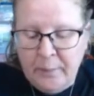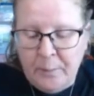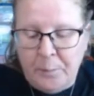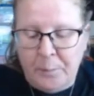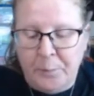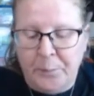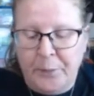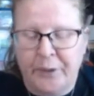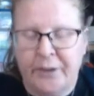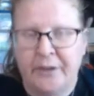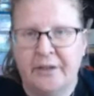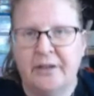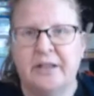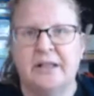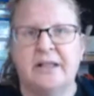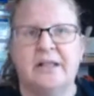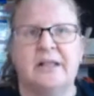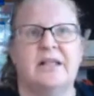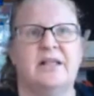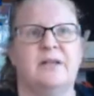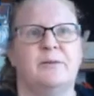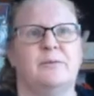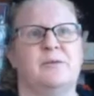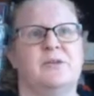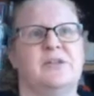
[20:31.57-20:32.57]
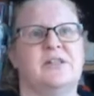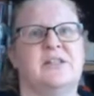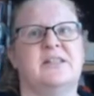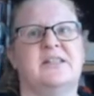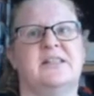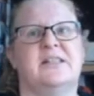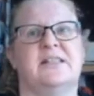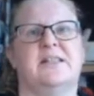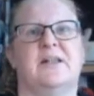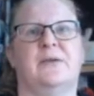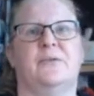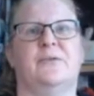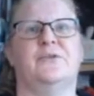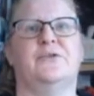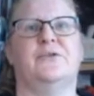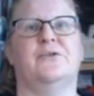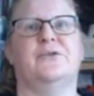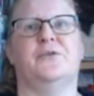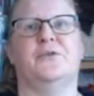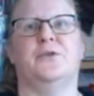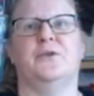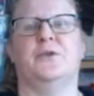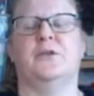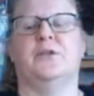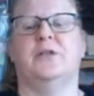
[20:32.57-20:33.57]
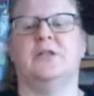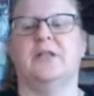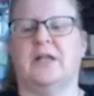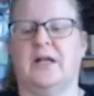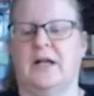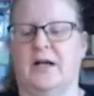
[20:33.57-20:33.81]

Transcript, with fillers: but it was stuffed full